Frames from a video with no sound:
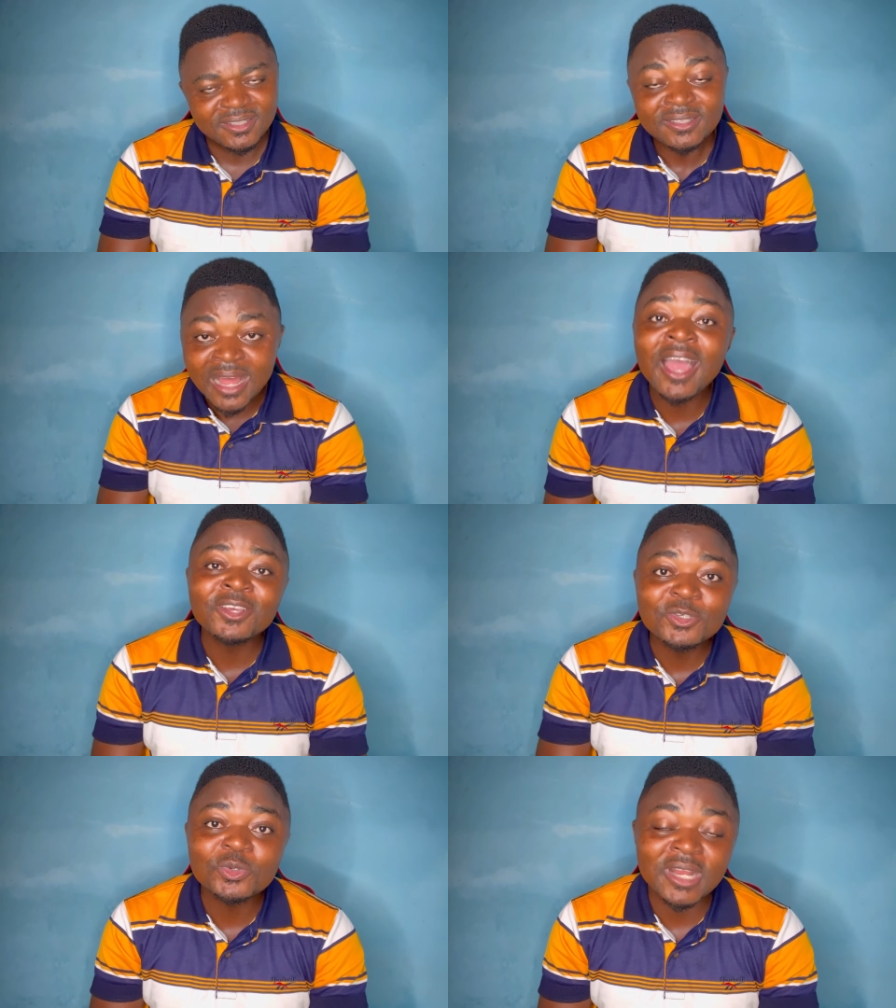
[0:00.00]

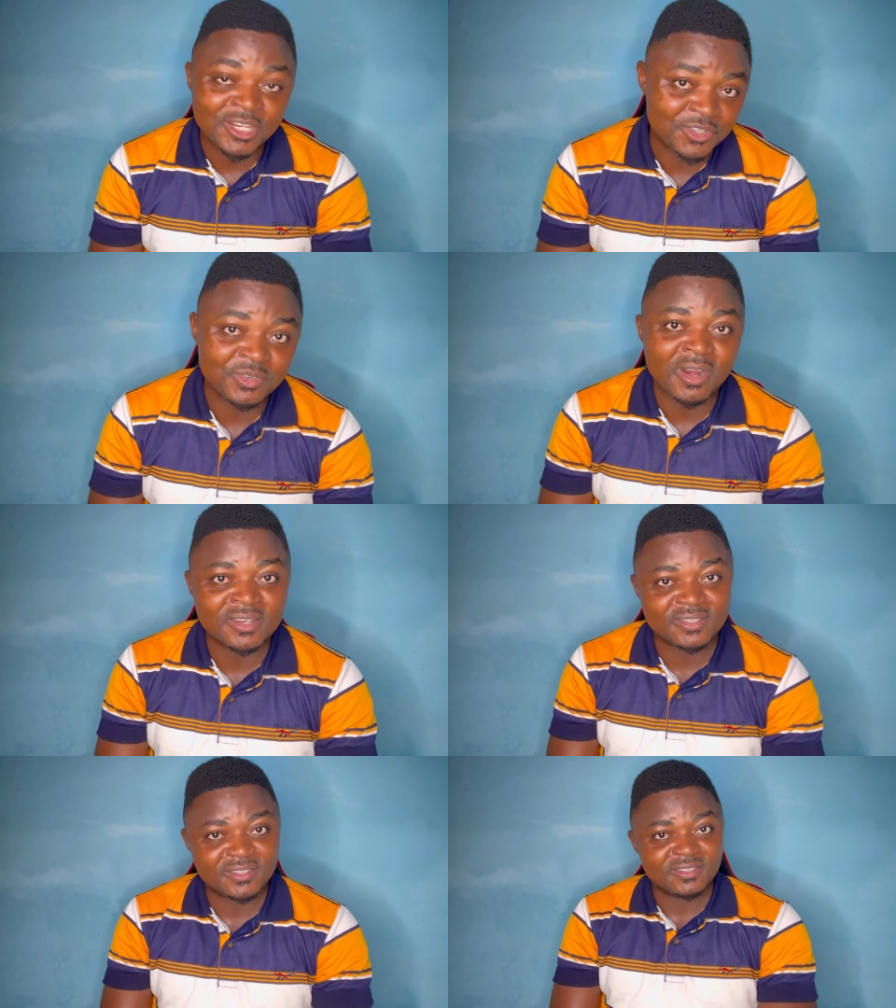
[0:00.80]
Thanks to
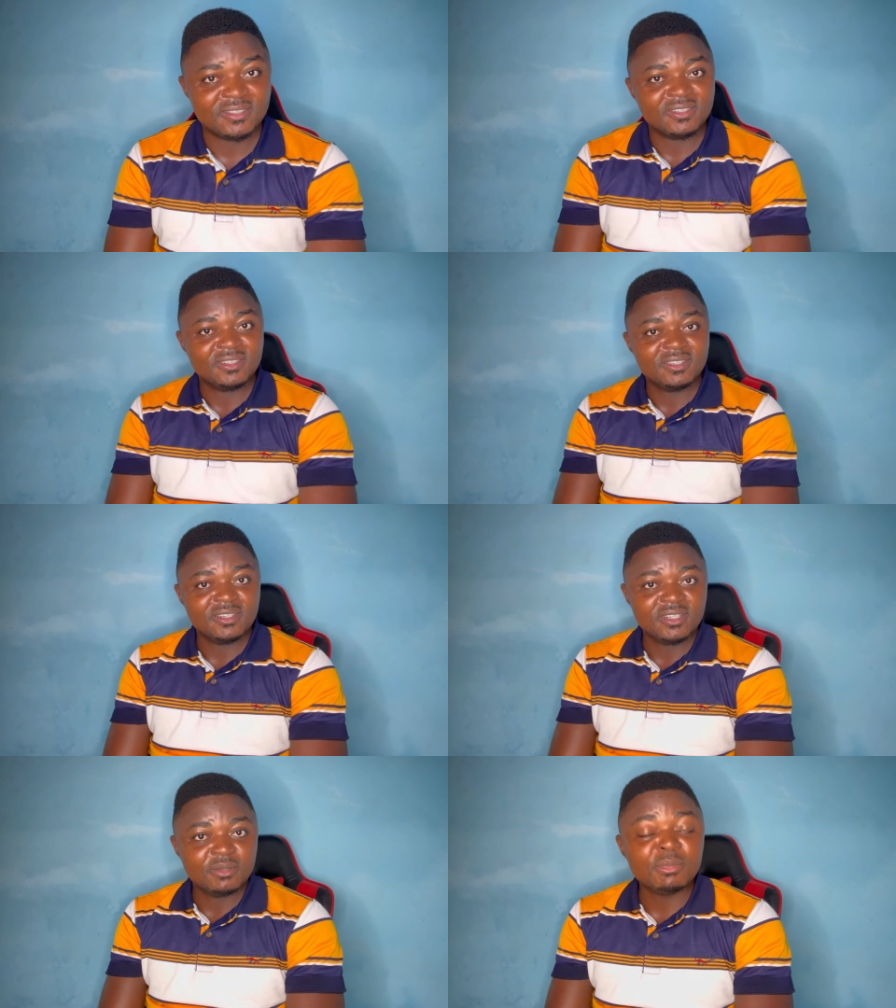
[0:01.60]
Nigerians.
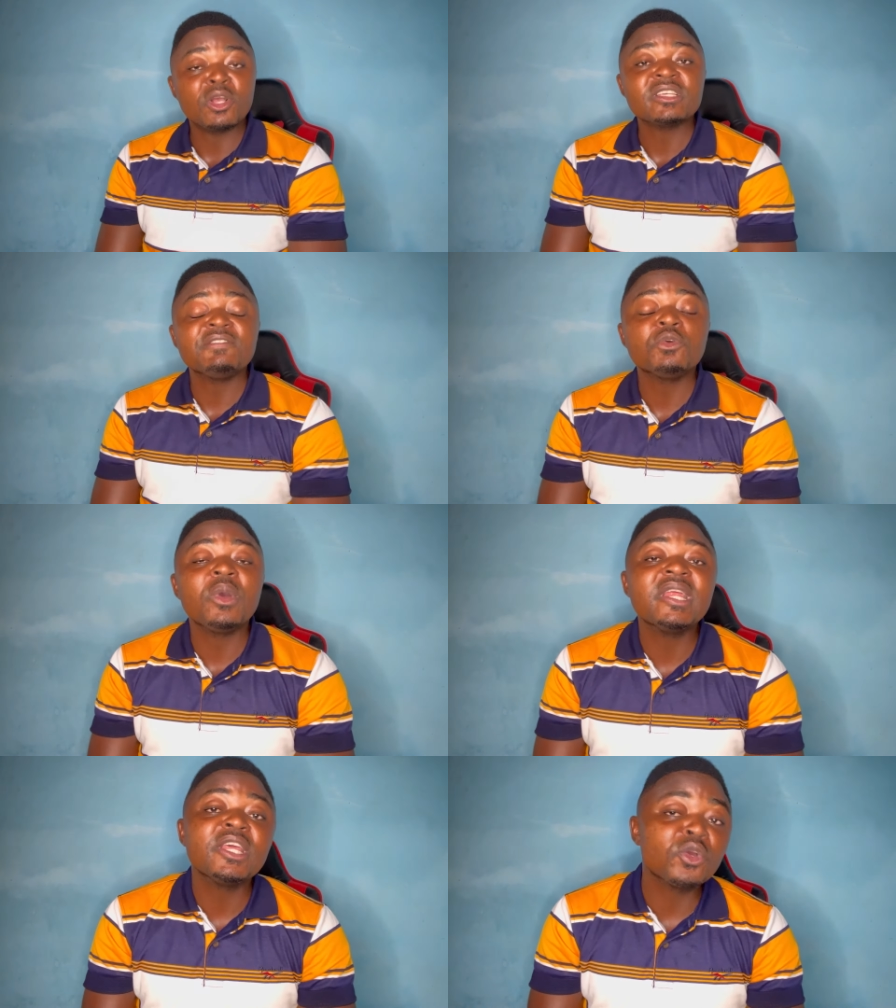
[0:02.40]
Because
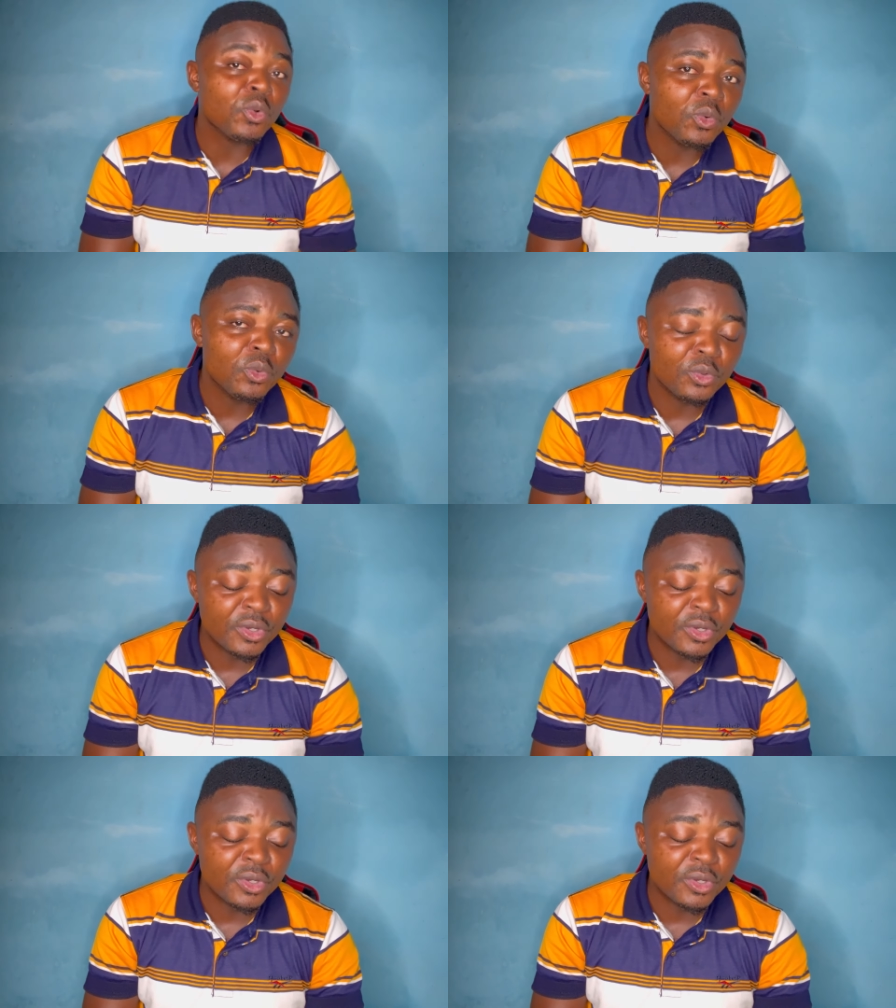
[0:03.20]
everywhere they go,